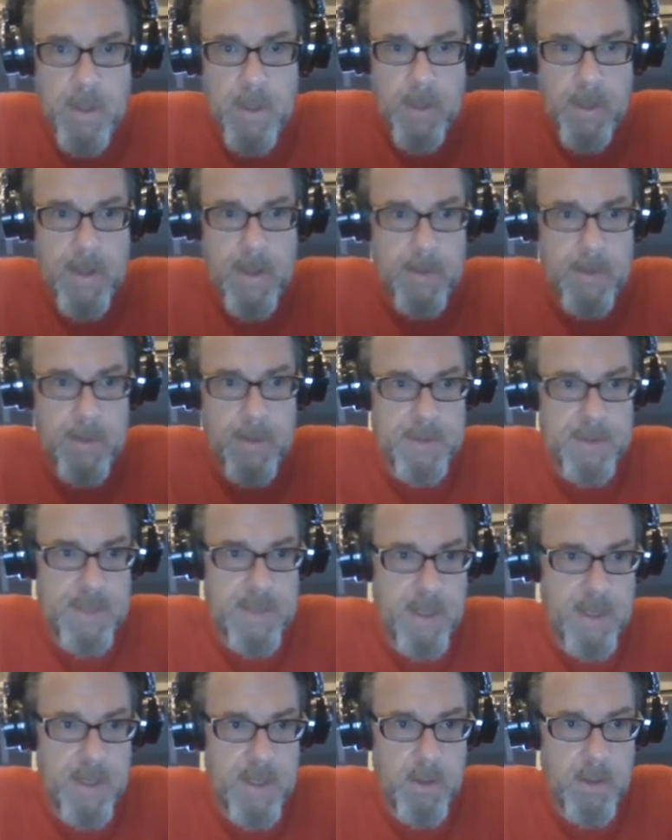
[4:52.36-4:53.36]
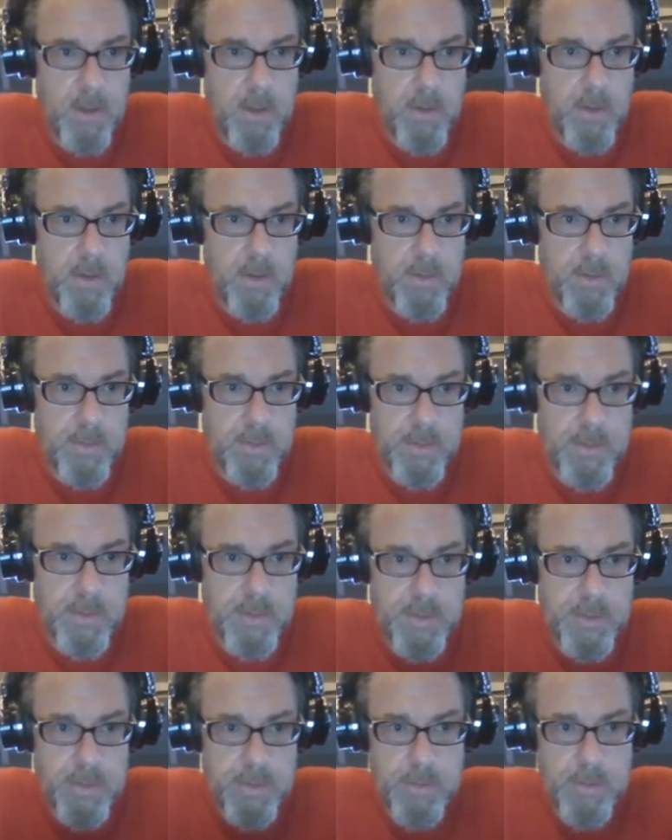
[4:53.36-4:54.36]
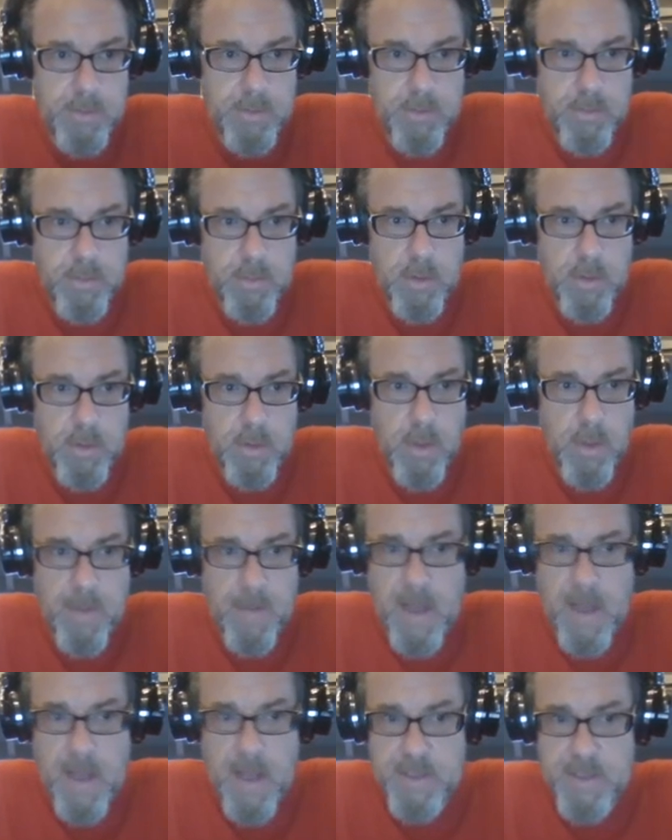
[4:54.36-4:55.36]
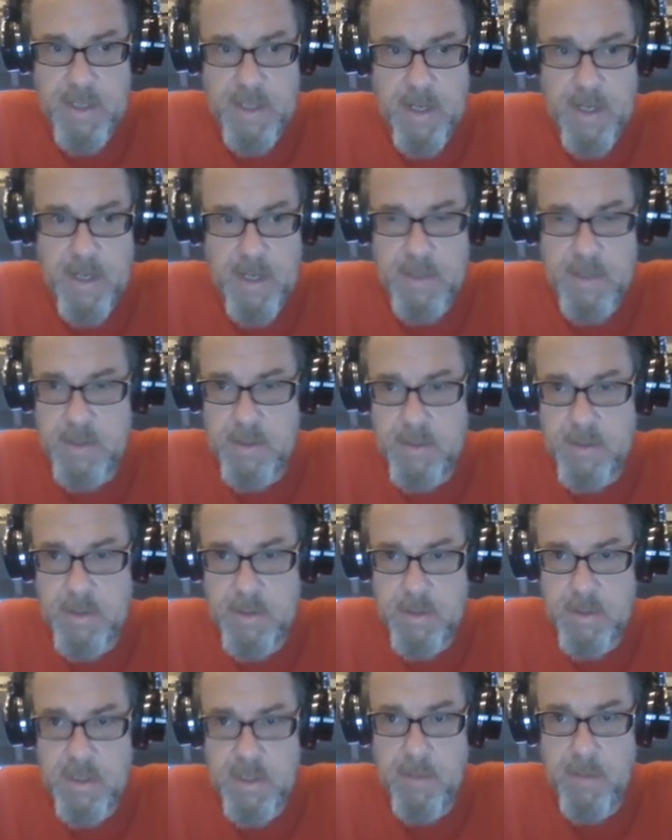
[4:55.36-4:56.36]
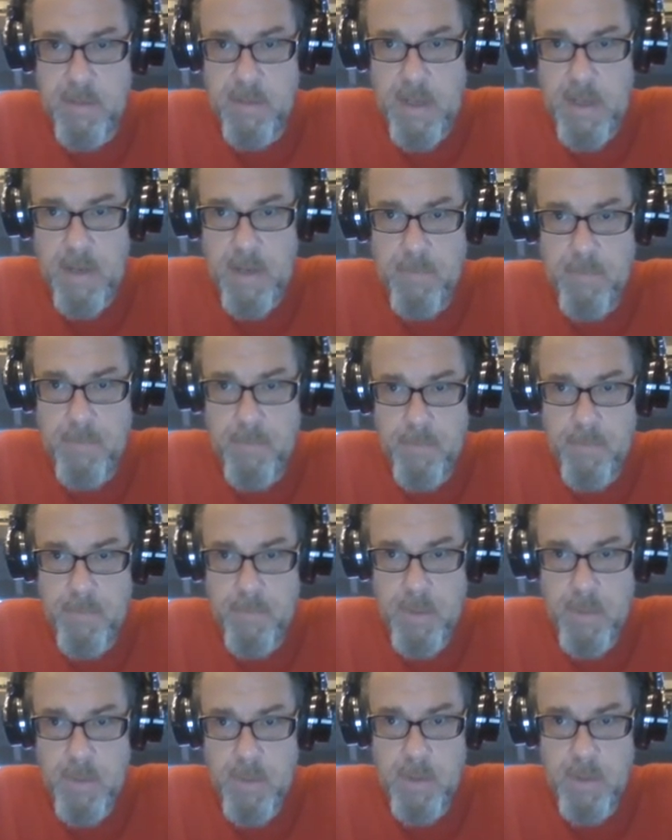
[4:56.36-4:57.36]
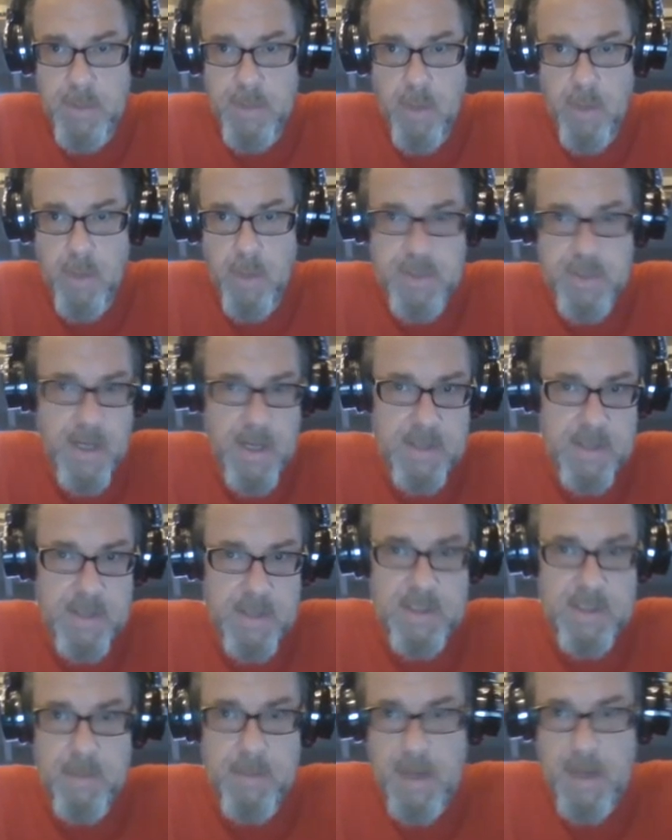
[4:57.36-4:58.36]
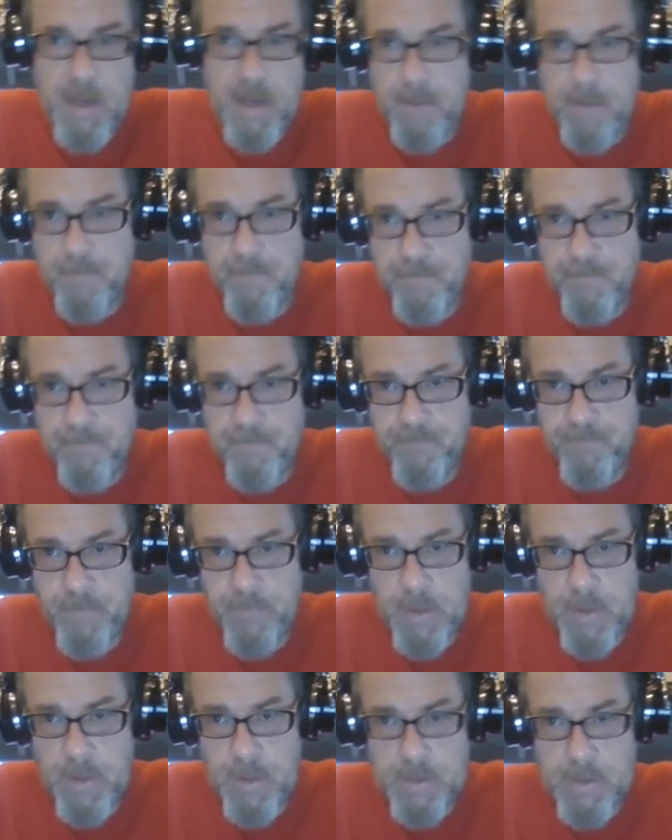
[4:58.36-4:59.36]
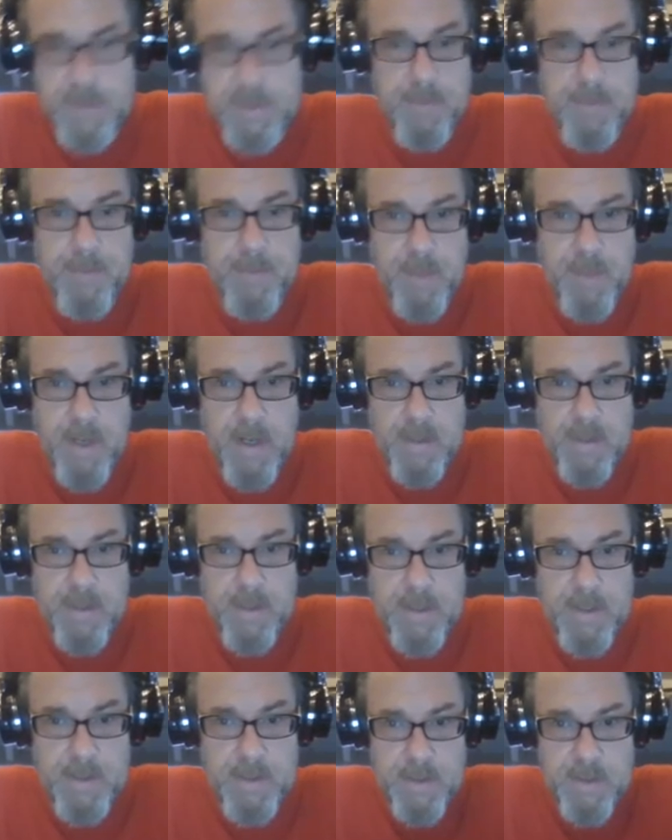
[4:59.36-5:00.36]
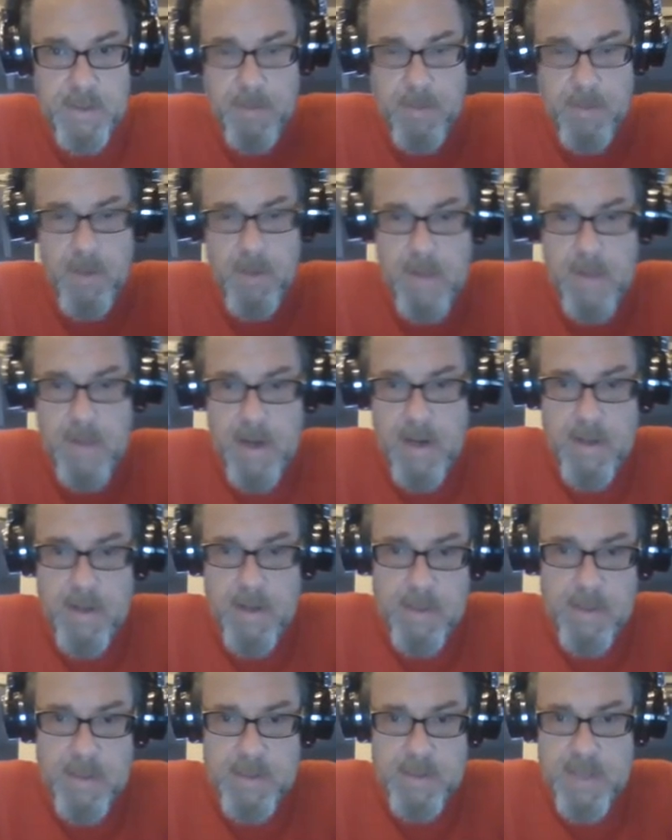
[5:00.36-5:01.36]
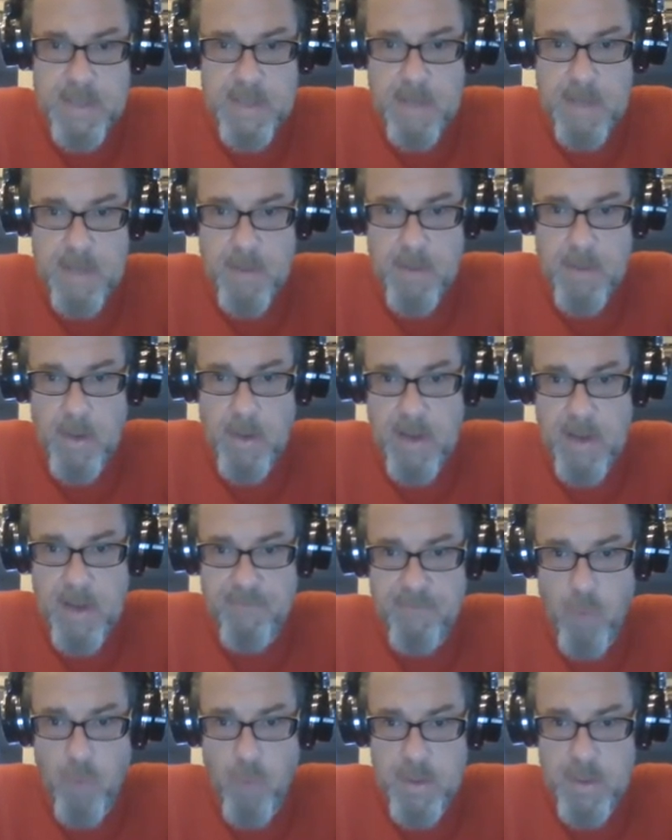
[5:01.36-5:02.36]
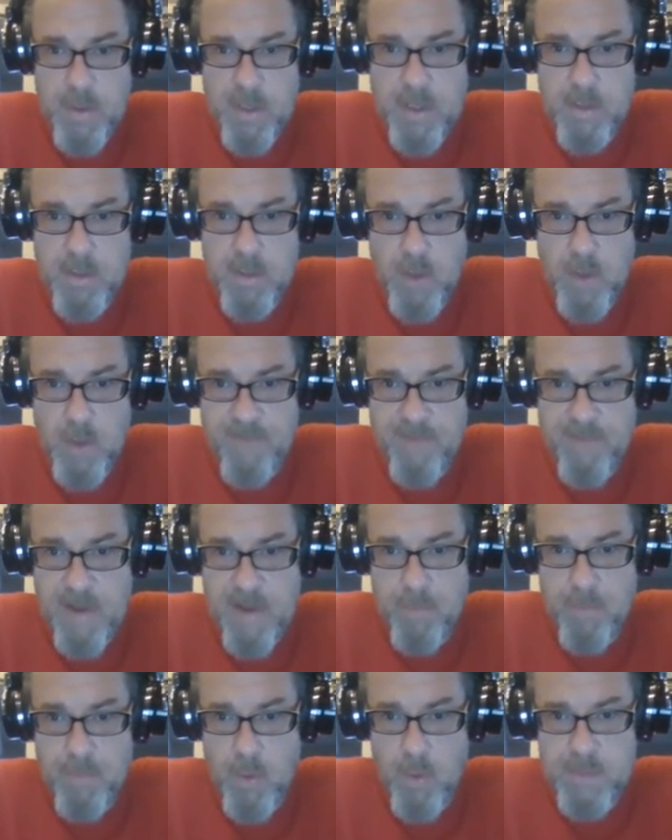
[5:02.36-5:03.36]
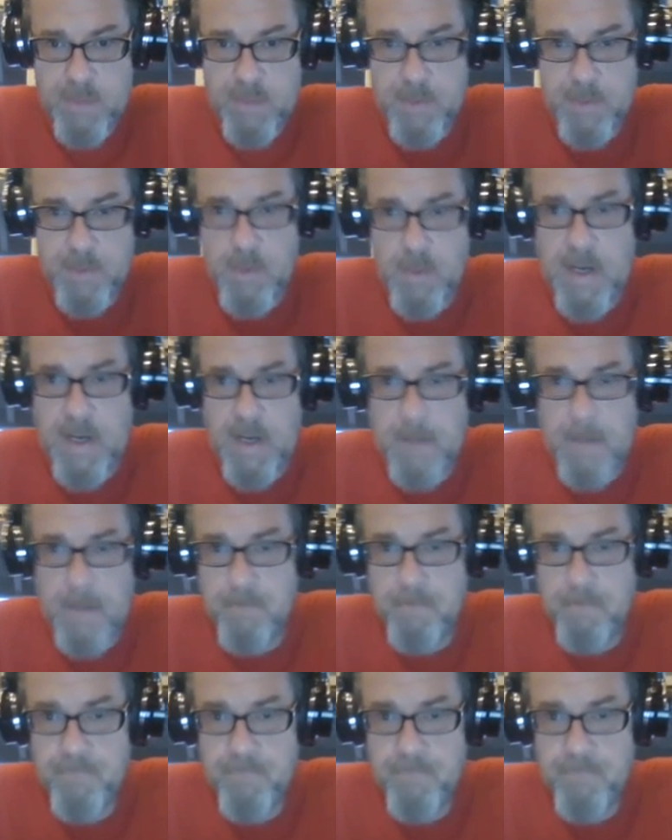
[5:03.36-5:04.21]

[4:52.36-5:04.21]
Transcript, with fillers: like, let's say you lose Agbaji and CB, you lose Ochai and CB to something like this. I mean, granted, in this game, they only had 14, 25 points between them,